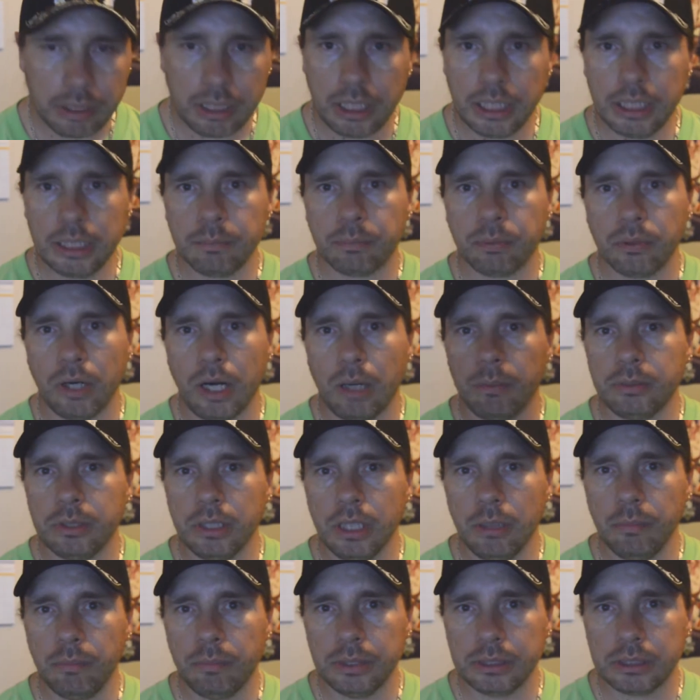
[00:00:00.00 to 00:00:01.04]
leg propped
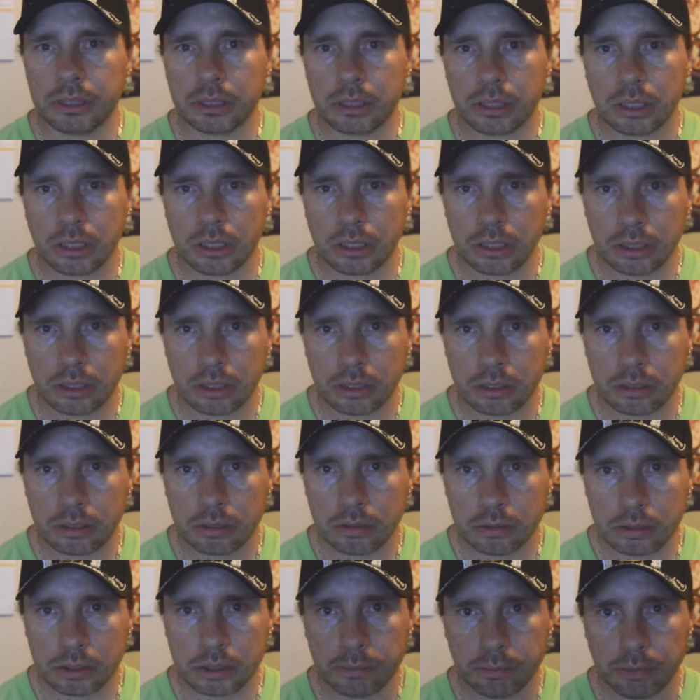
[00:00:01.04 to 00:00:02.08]
up. It's
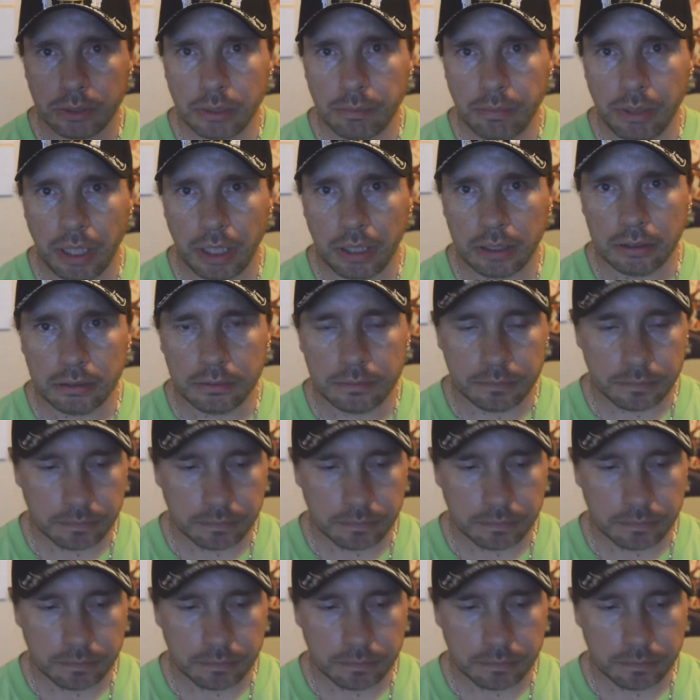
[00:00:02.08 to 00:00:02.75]
pretty bad.